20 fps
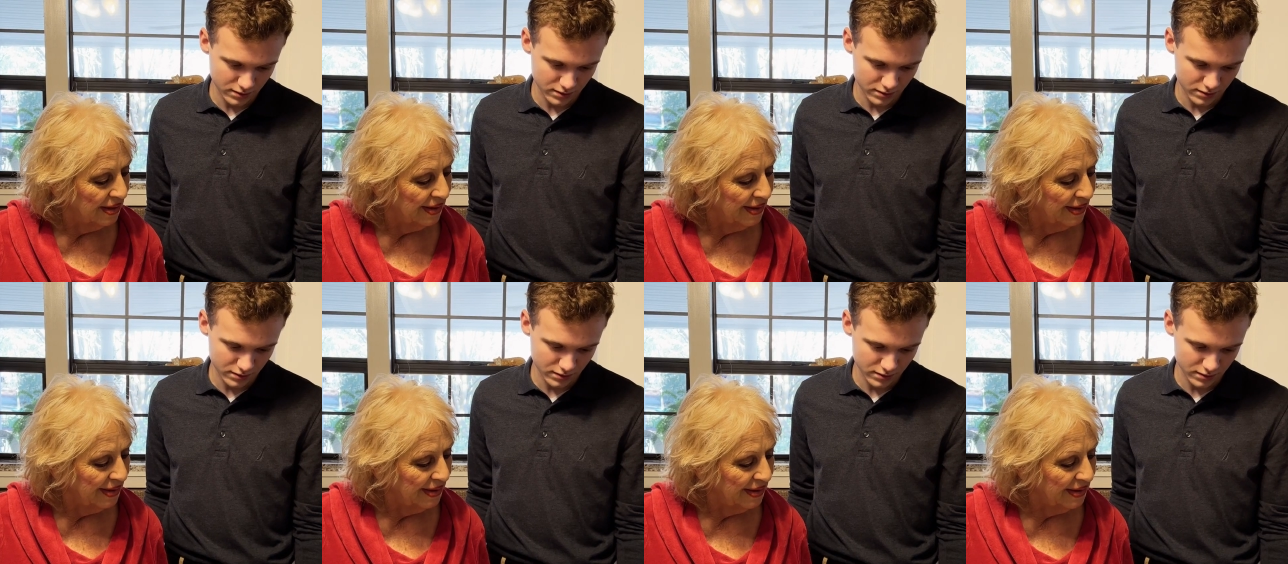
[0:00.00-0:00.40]

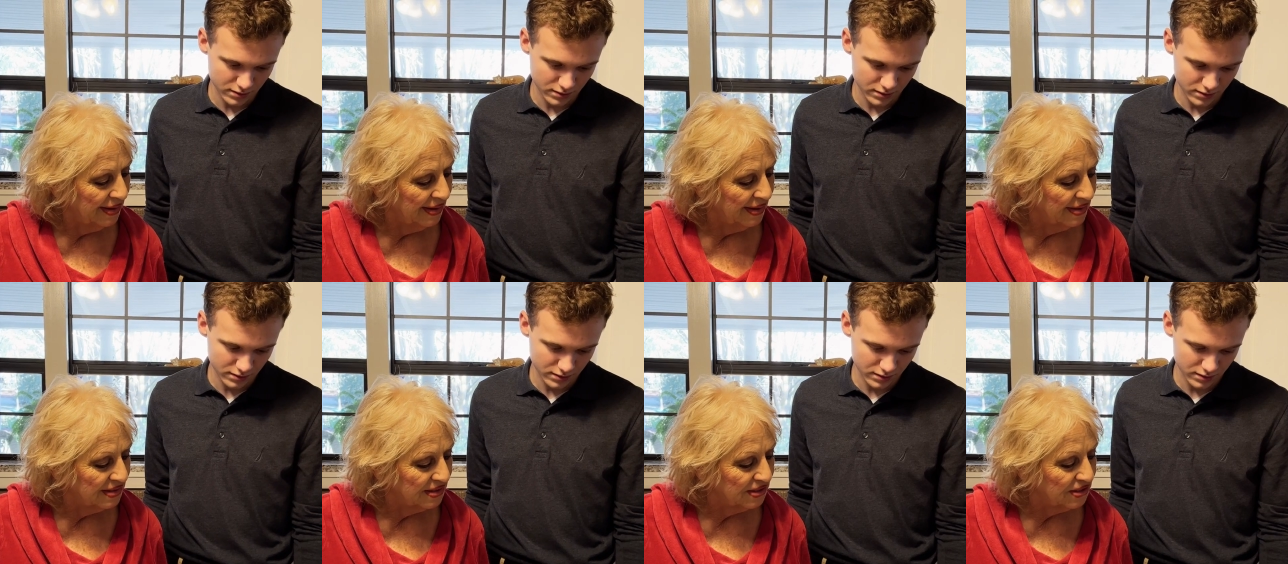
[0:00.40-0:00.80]

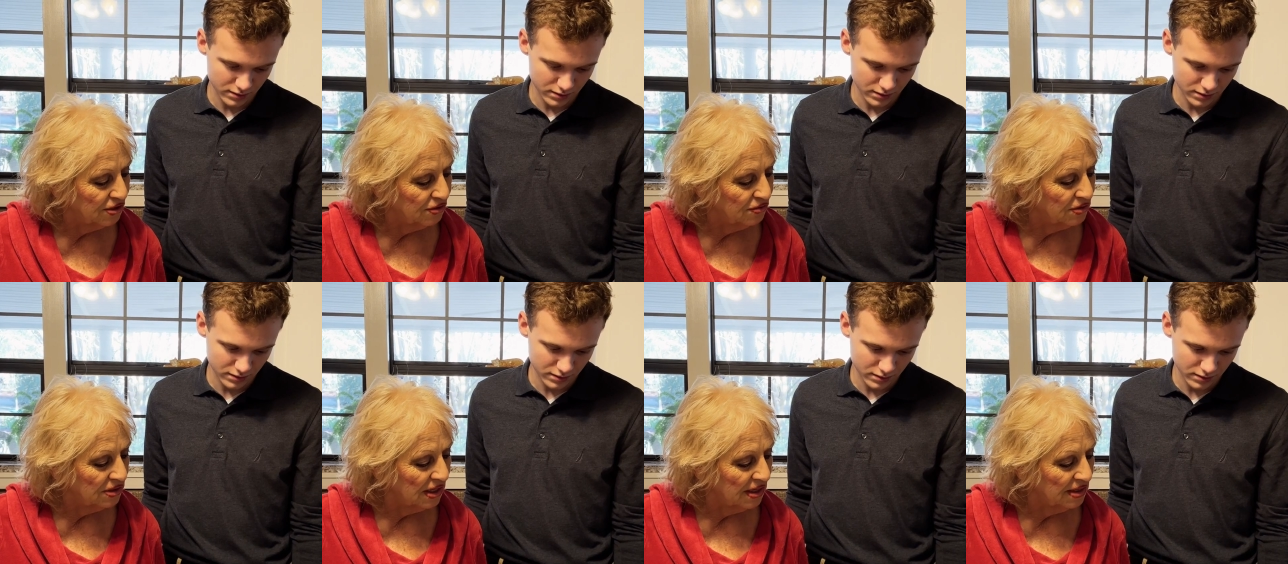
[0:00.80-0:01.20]
Speaker 1: and
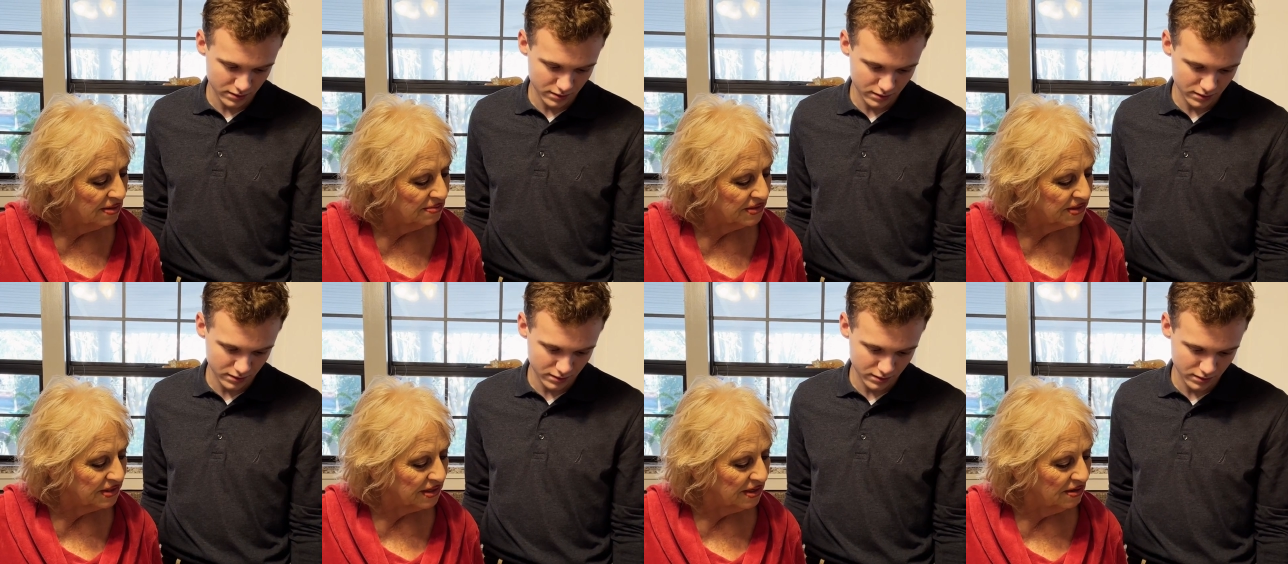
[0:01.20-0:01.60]
two
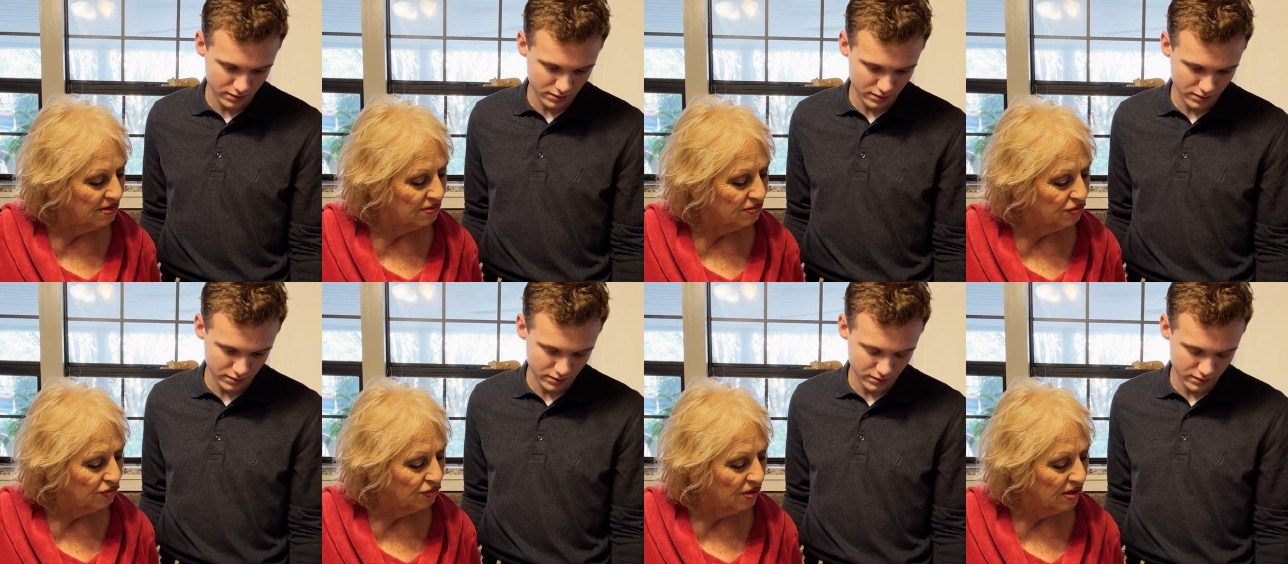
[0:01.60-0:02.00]
cups
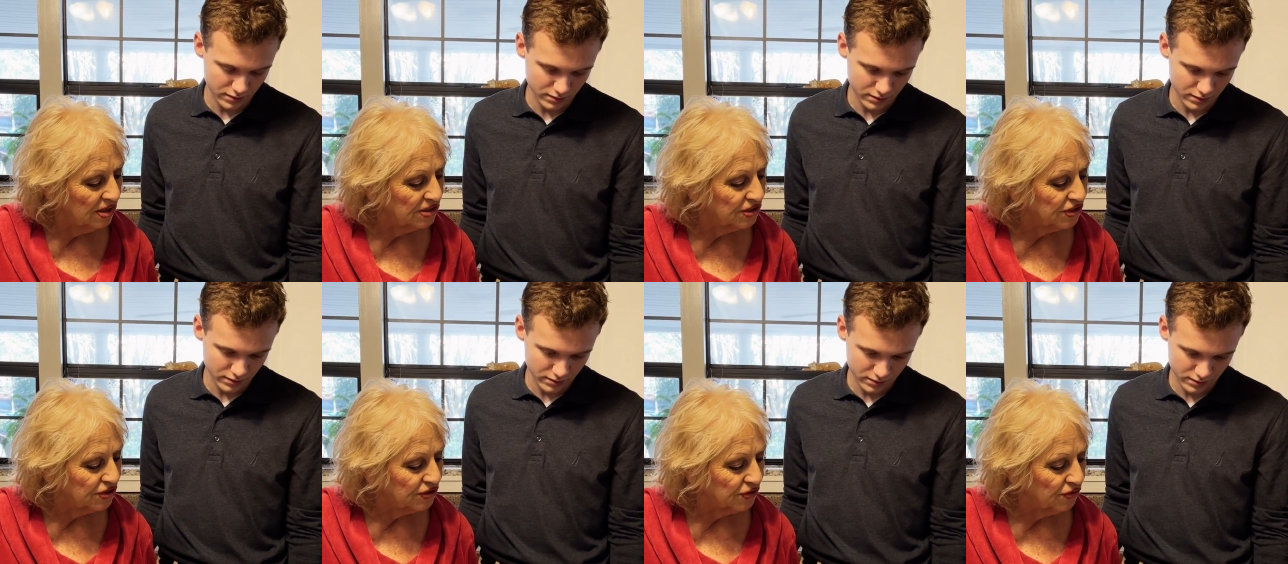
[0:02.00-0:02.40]
of
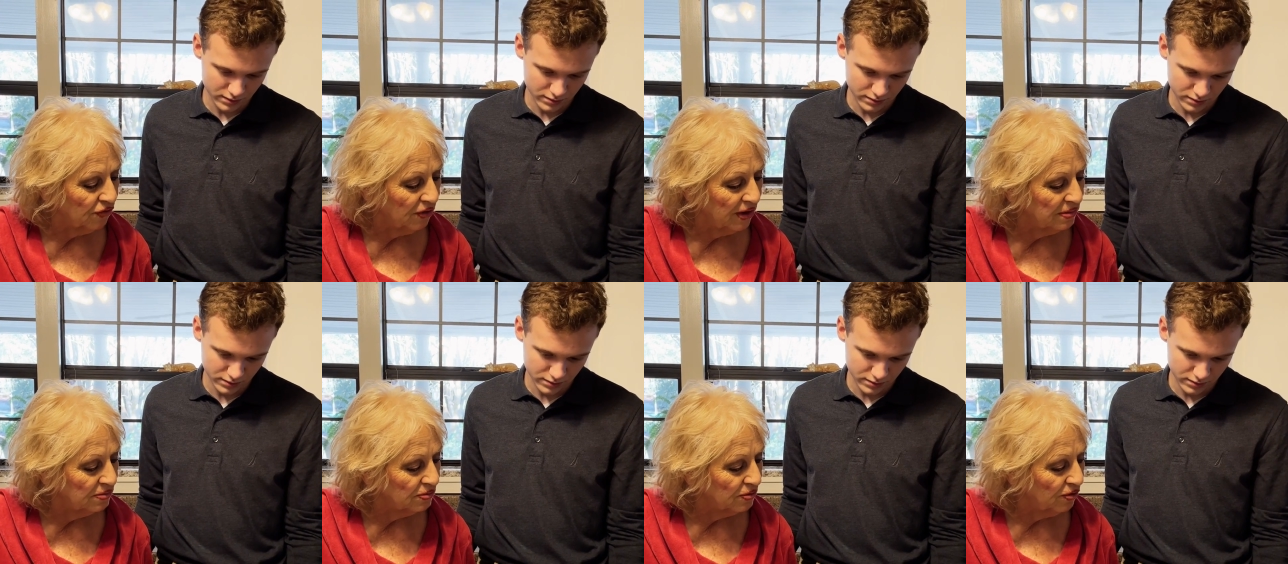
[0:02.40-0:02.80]
crushed
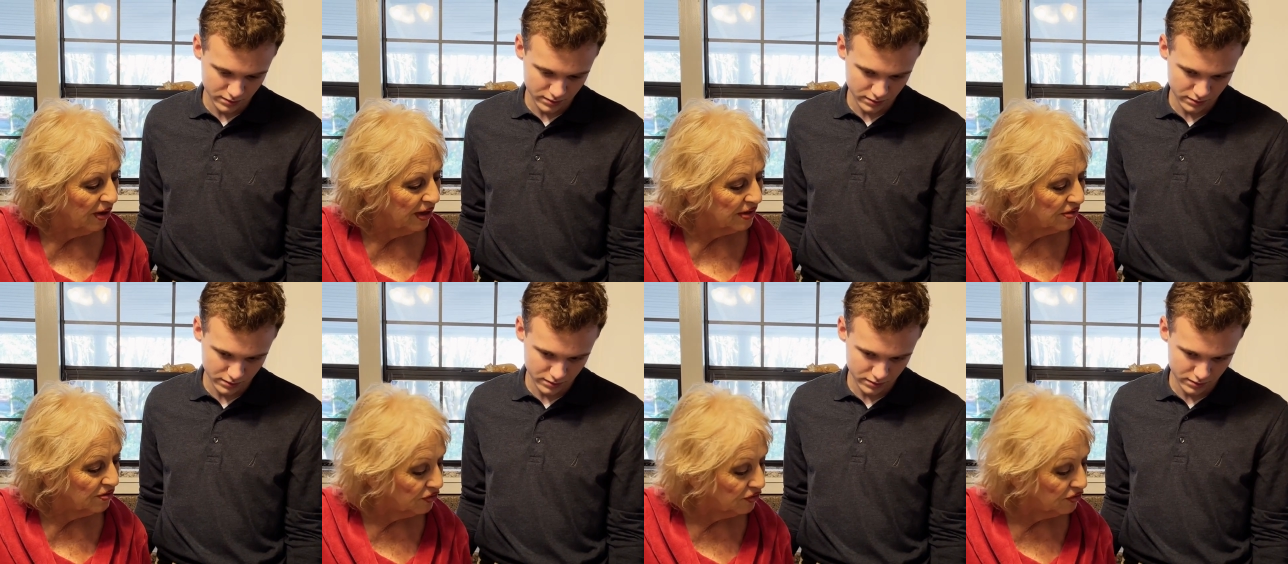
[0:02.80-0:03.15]
graham cracker